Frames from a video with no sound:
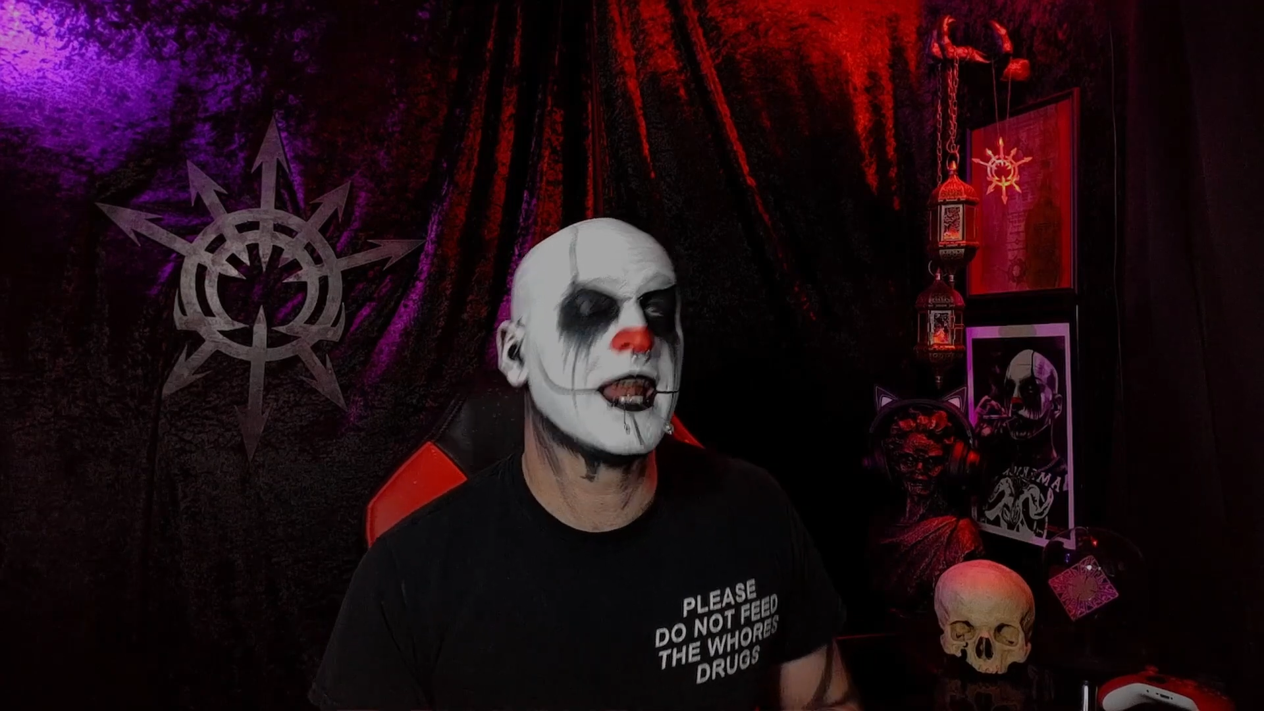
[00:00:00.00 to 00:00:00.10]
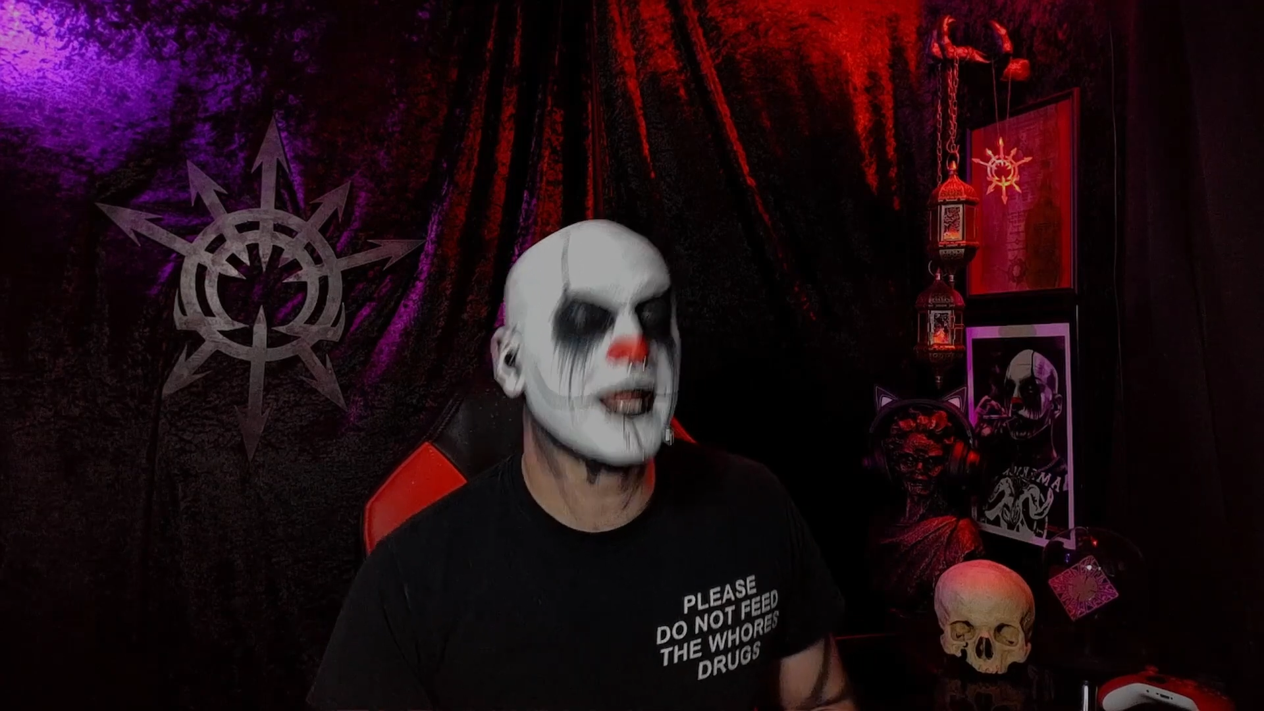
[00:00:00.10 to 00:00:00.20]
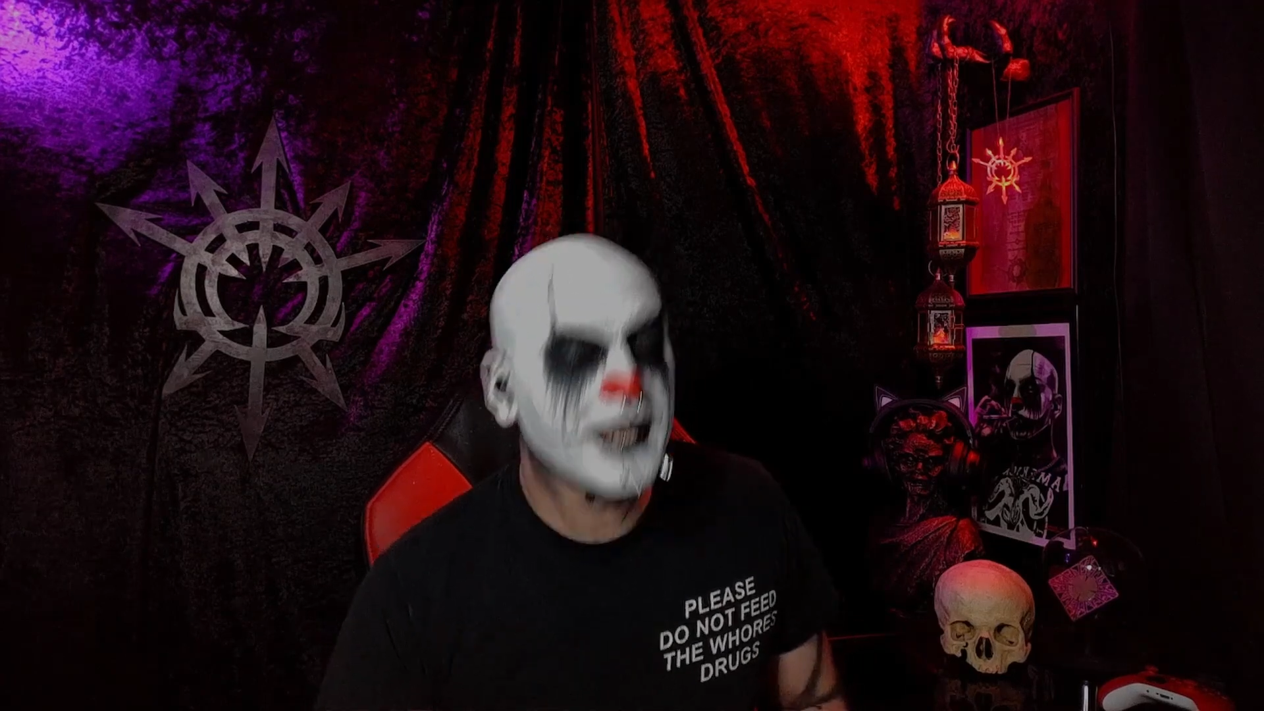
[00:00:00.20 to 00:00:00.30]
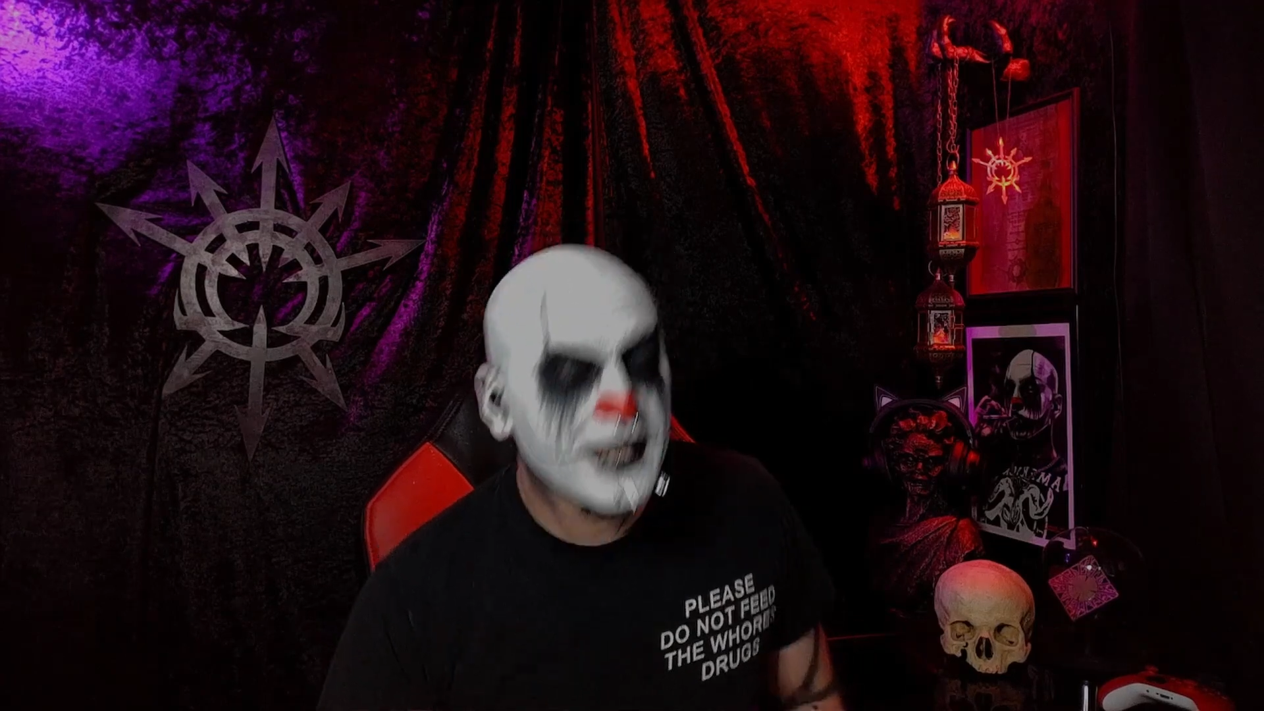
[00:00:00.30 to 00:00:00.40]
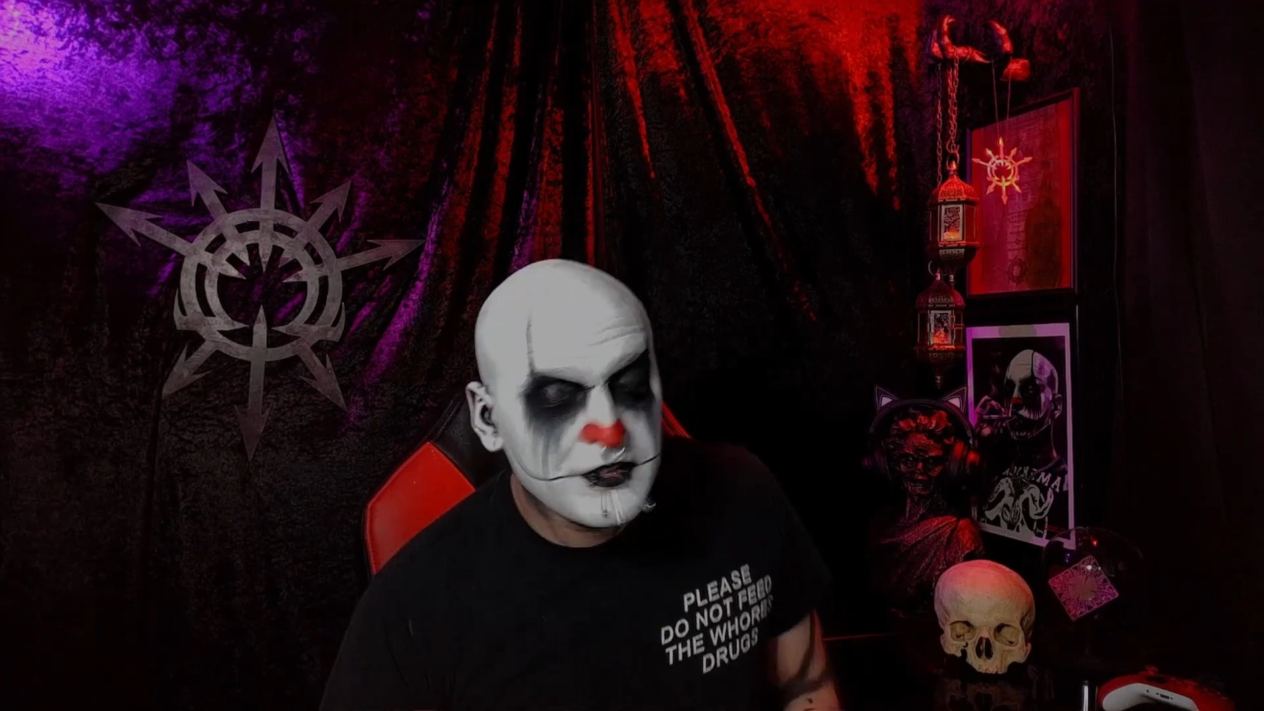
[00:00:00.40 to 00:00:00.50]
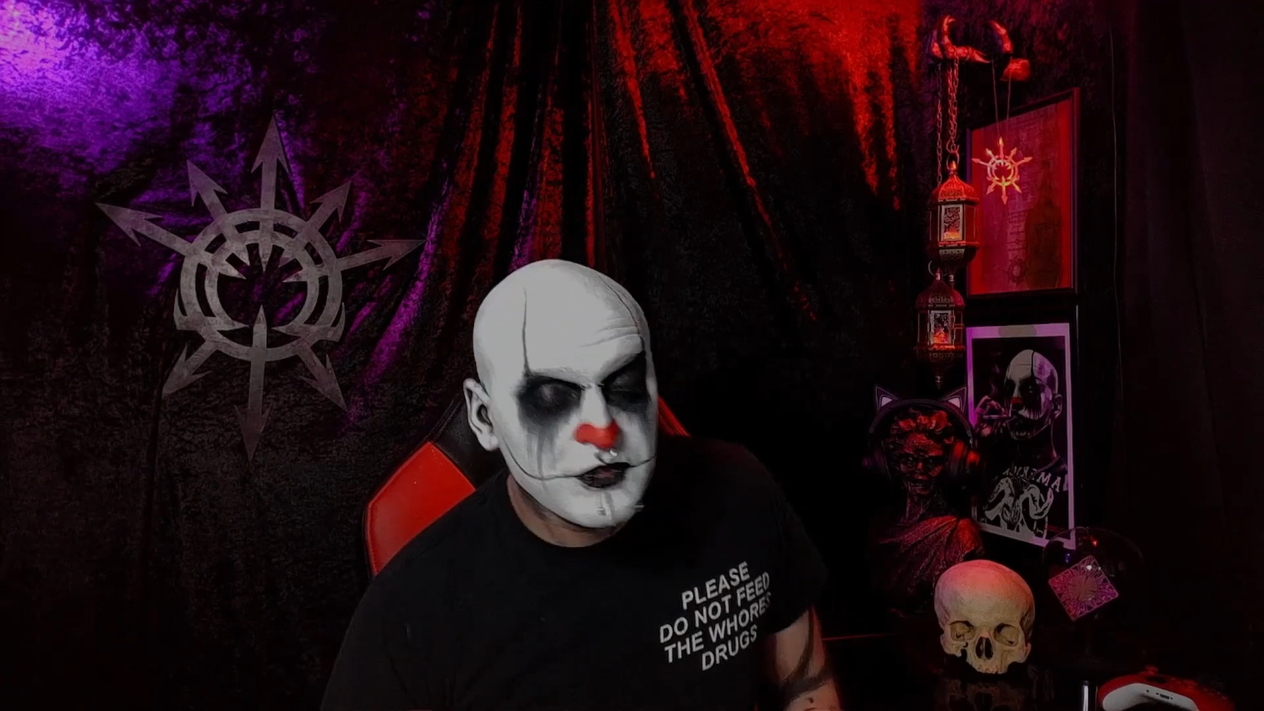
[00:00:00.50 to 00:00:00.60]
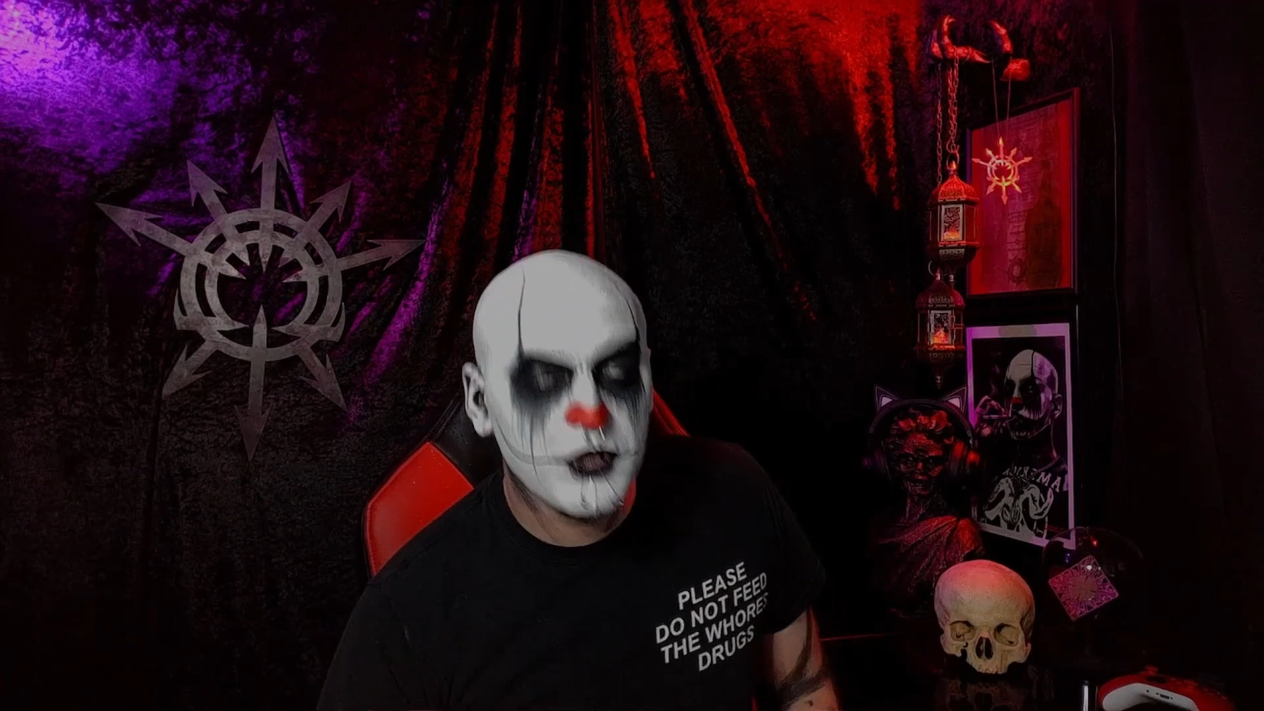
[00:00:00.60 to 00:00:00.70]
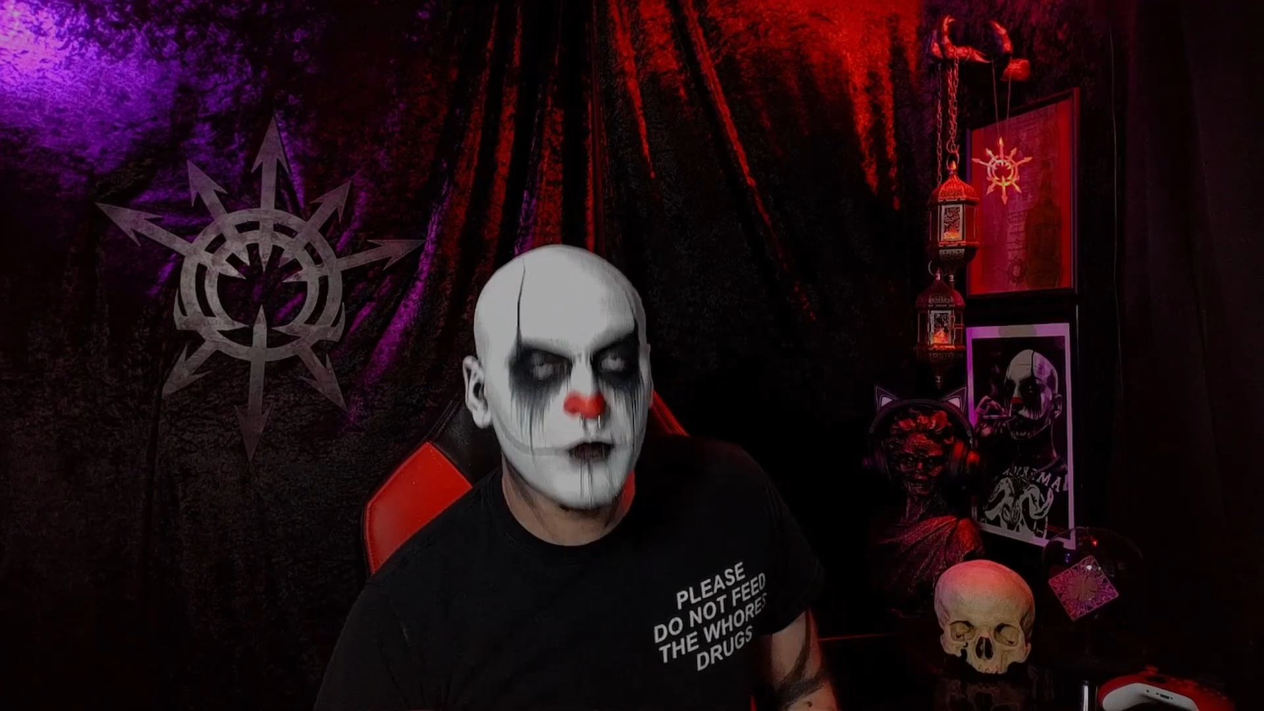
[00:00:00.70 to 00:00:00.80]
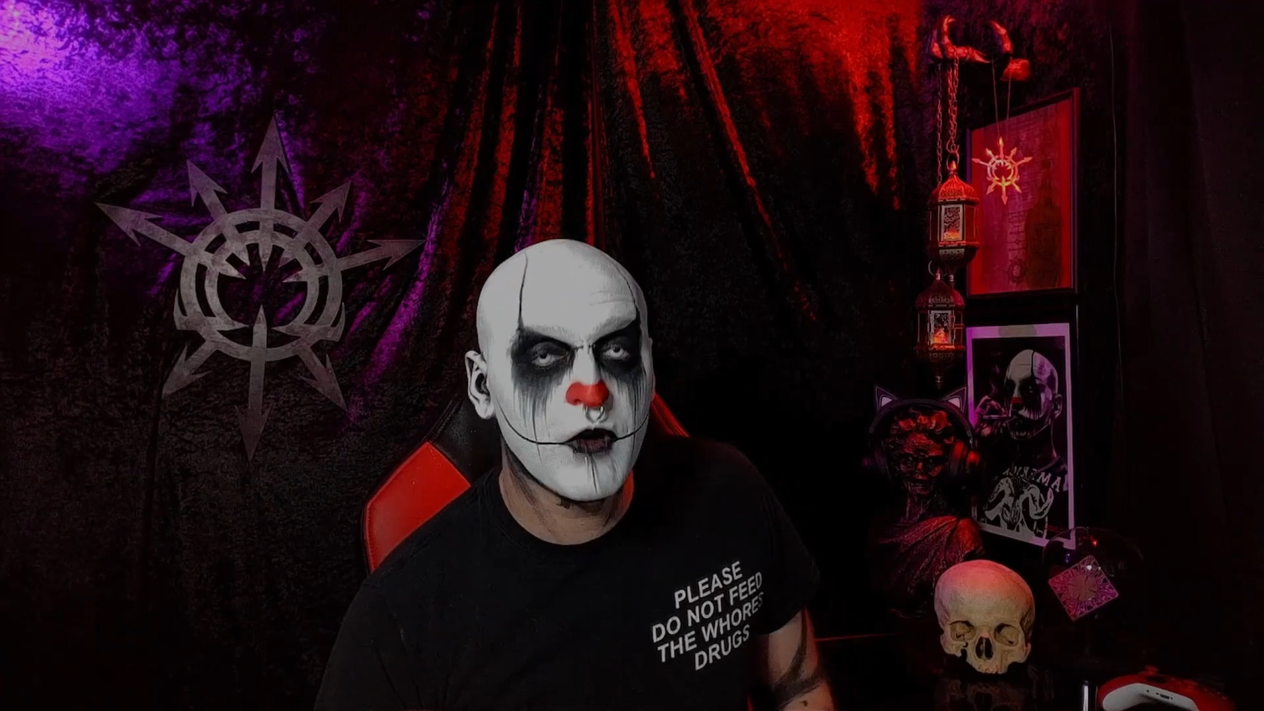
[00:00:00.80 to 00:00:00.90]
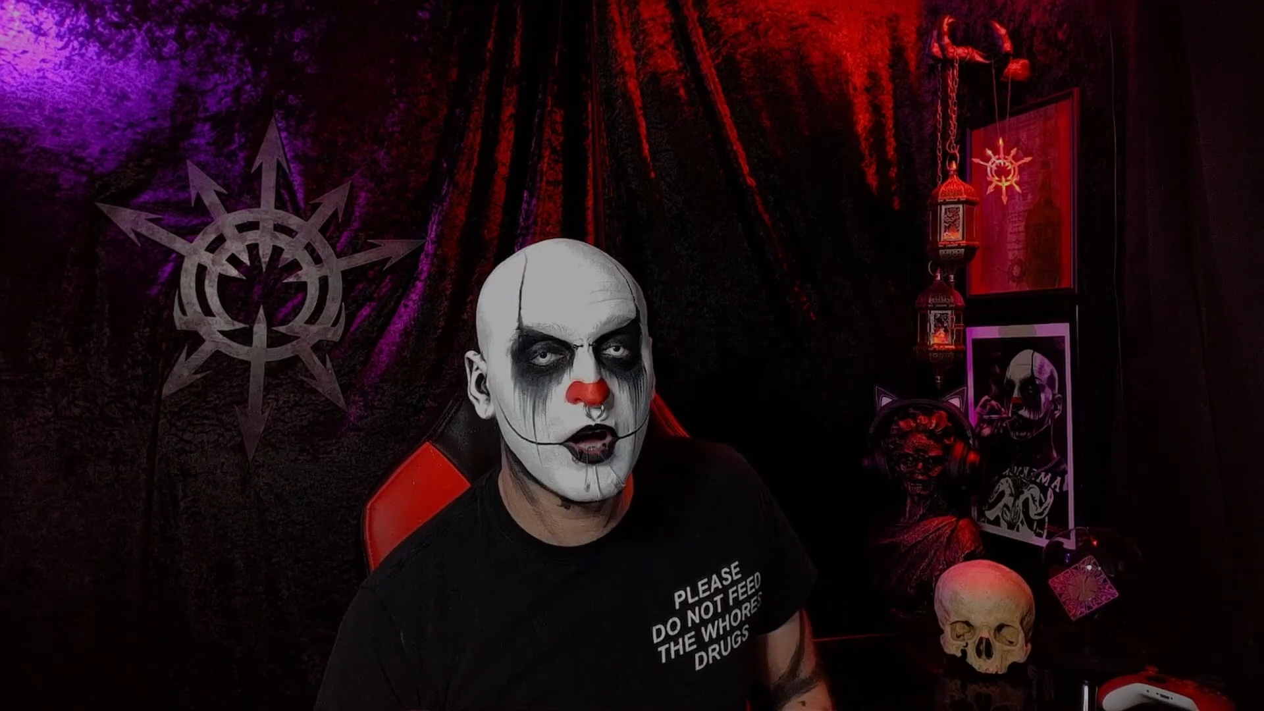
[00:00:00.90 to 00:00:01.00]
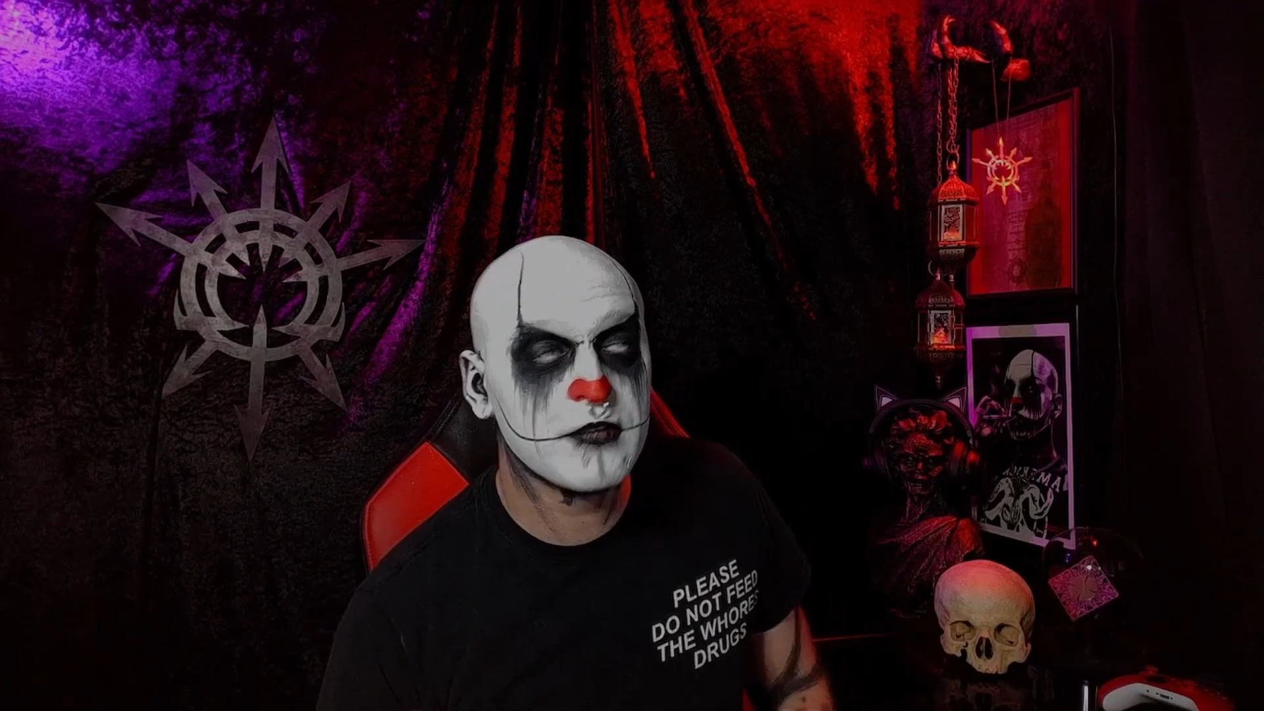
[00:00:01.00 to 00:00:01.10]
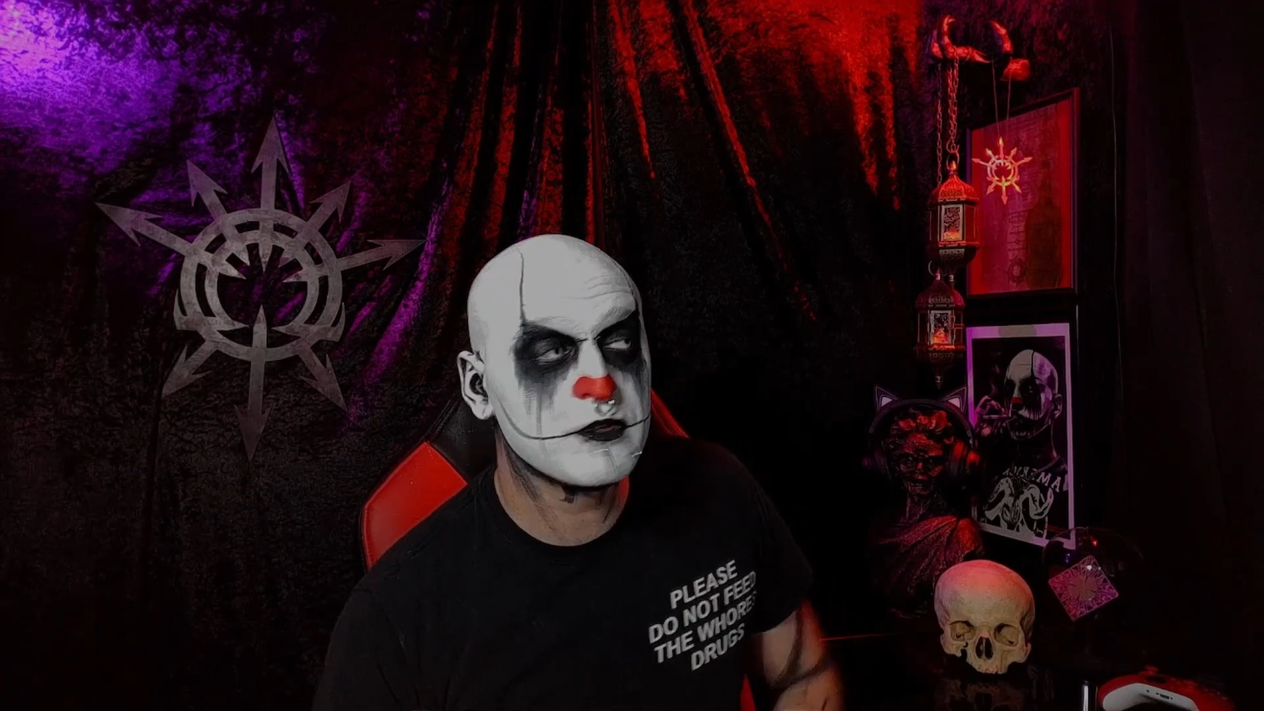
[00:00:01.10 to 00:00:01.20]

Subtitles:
it is going to run,